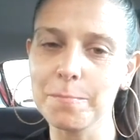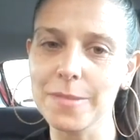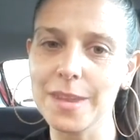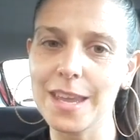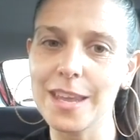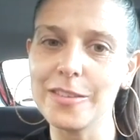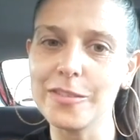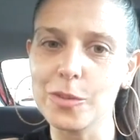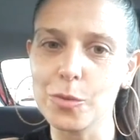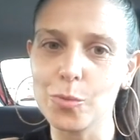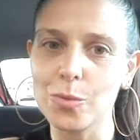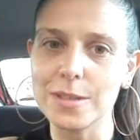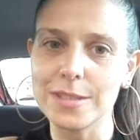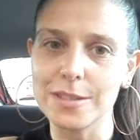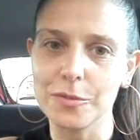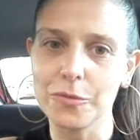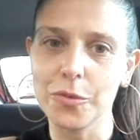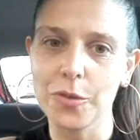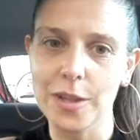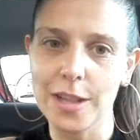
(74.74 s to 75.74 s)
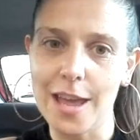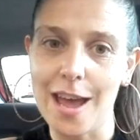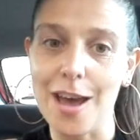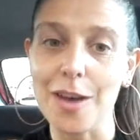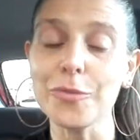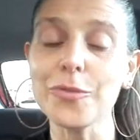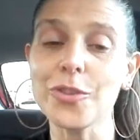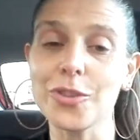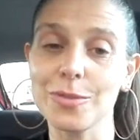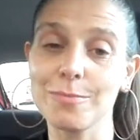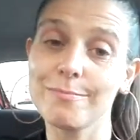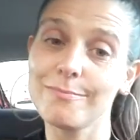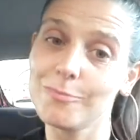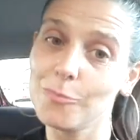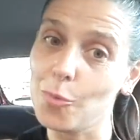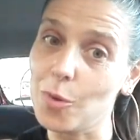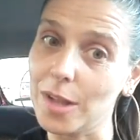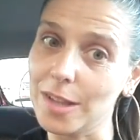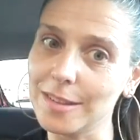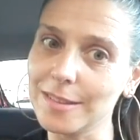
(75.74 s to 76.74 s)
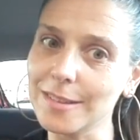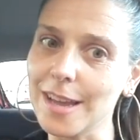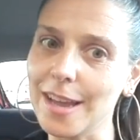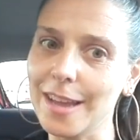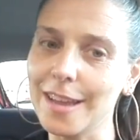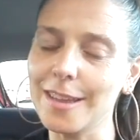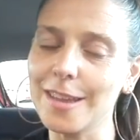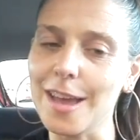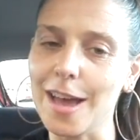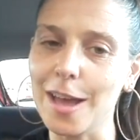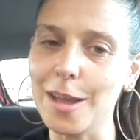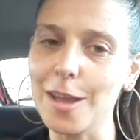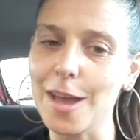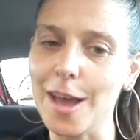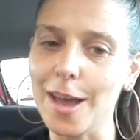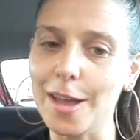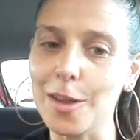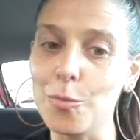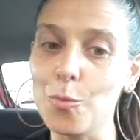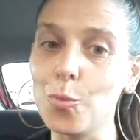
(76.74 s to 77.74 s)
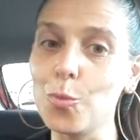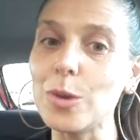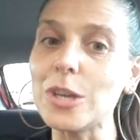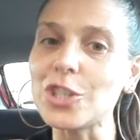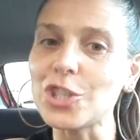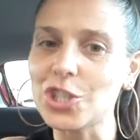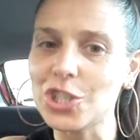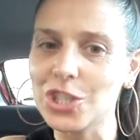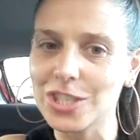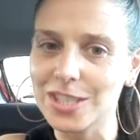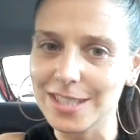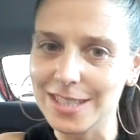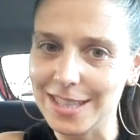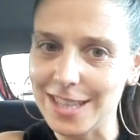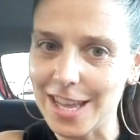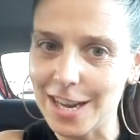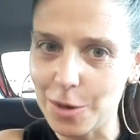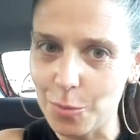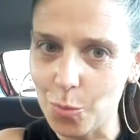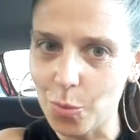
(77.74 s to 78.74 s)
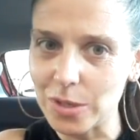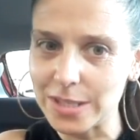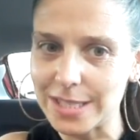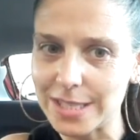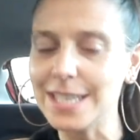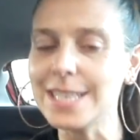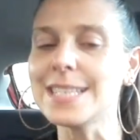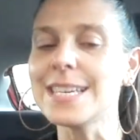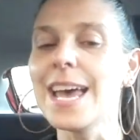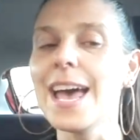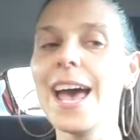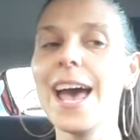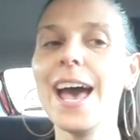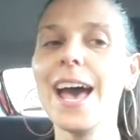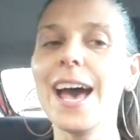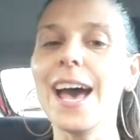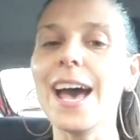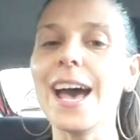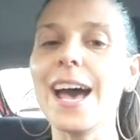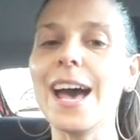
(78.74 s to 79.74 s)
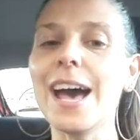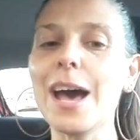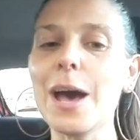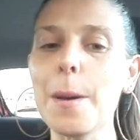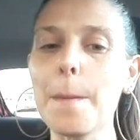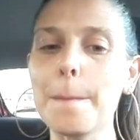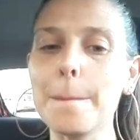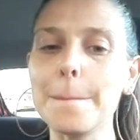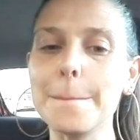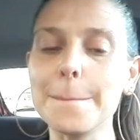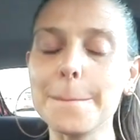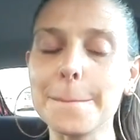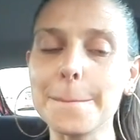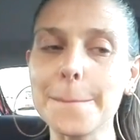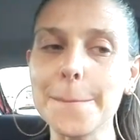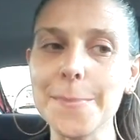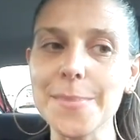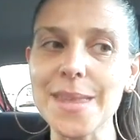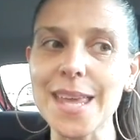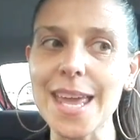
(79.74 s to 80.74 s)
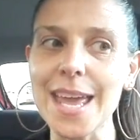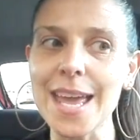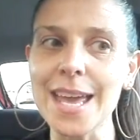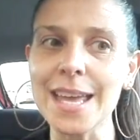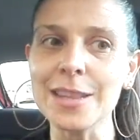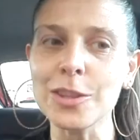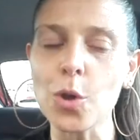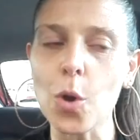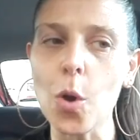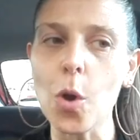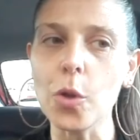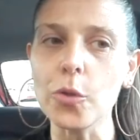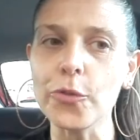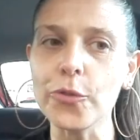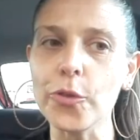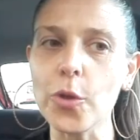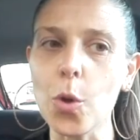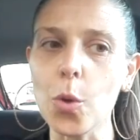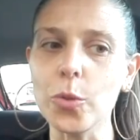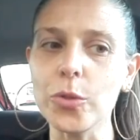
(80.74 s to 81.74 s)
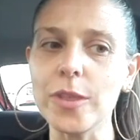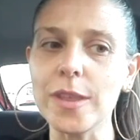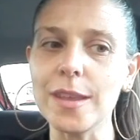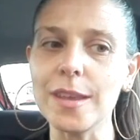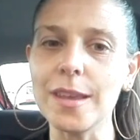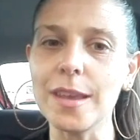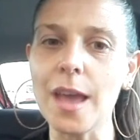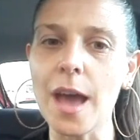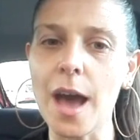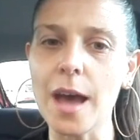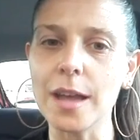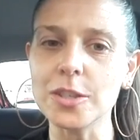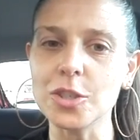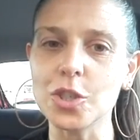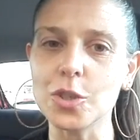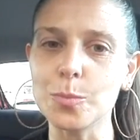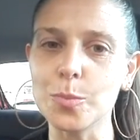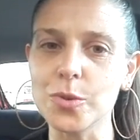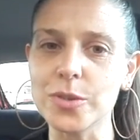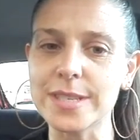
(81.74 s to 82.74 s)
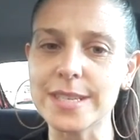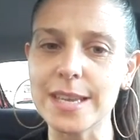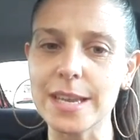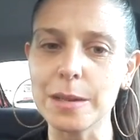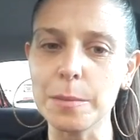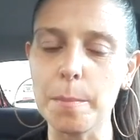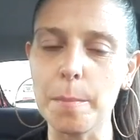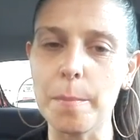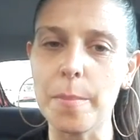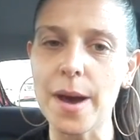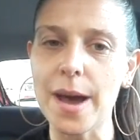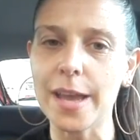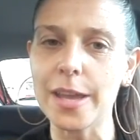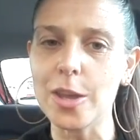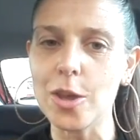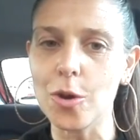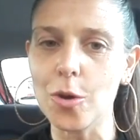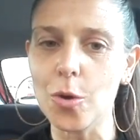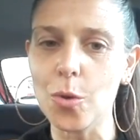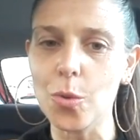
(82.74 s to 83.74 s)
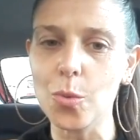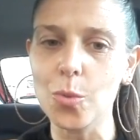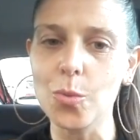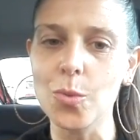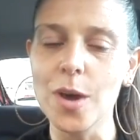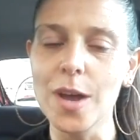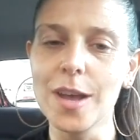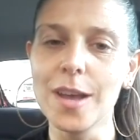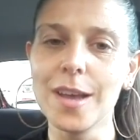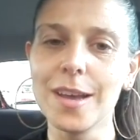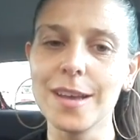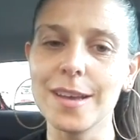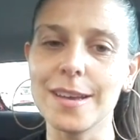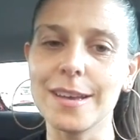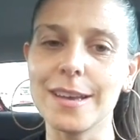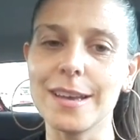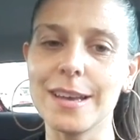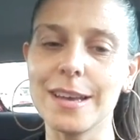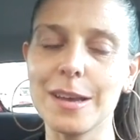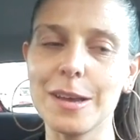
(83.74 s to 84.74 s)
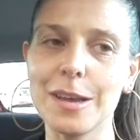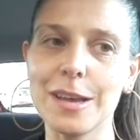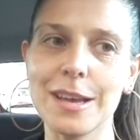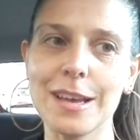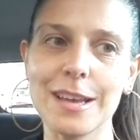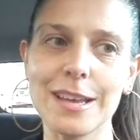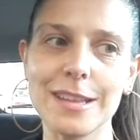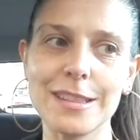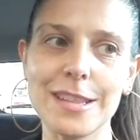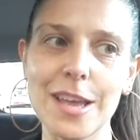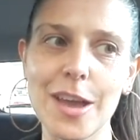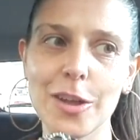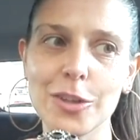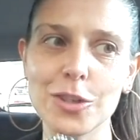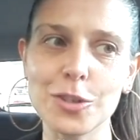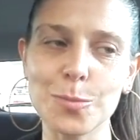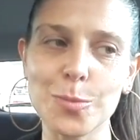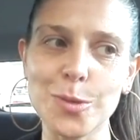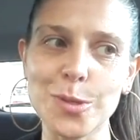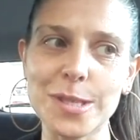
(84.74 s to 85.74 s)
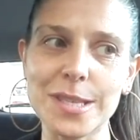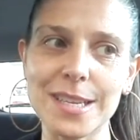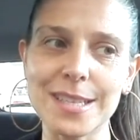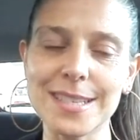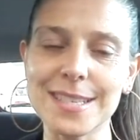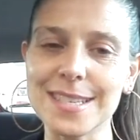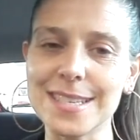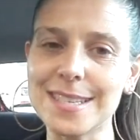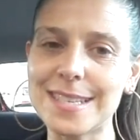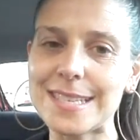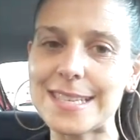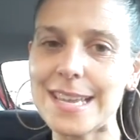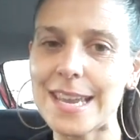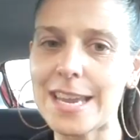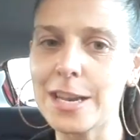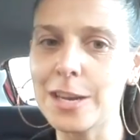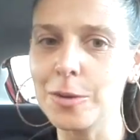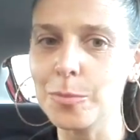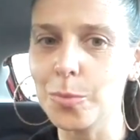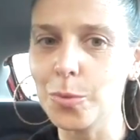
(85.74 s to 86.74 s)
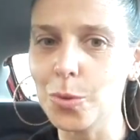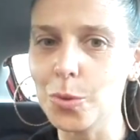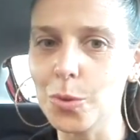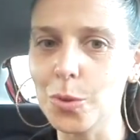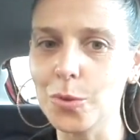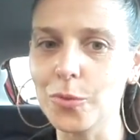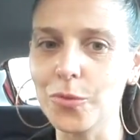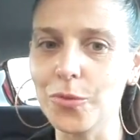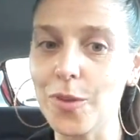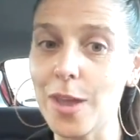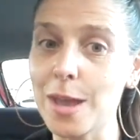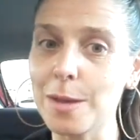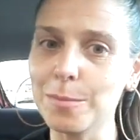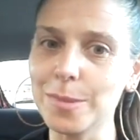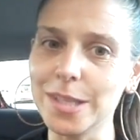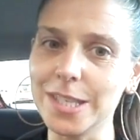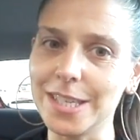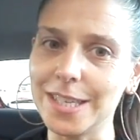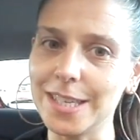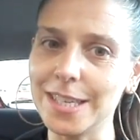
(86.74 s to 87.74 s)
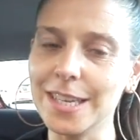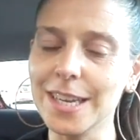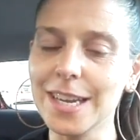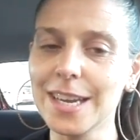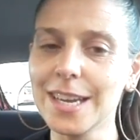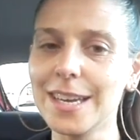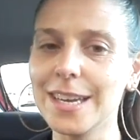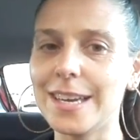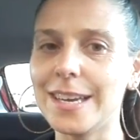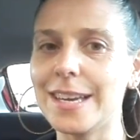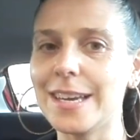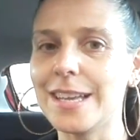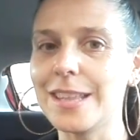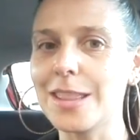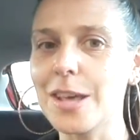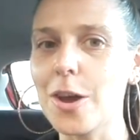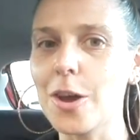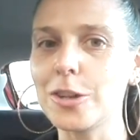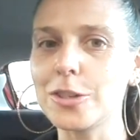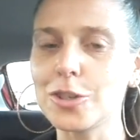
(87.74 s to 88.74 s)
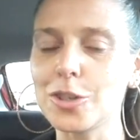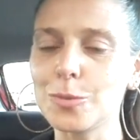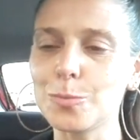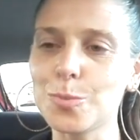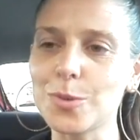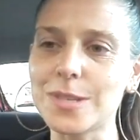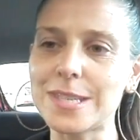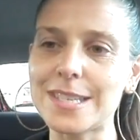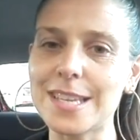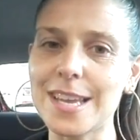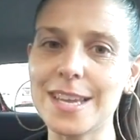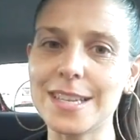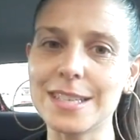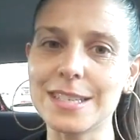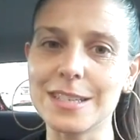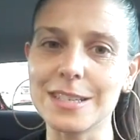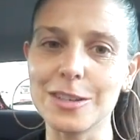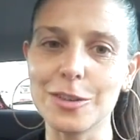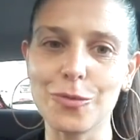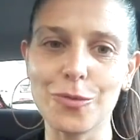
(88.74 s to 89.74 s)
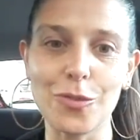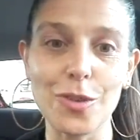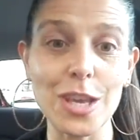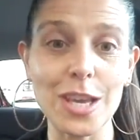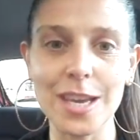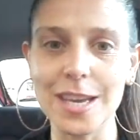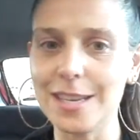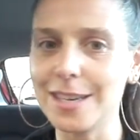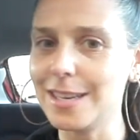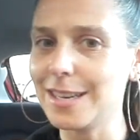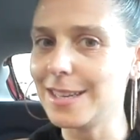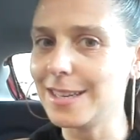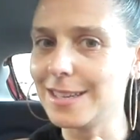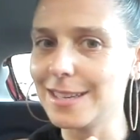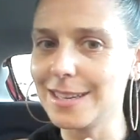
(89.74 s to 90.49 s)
is the reason for laughs. Well, I wish that it wasn't. And also the 100% bio, the 100% sustainable family, the 100% vegan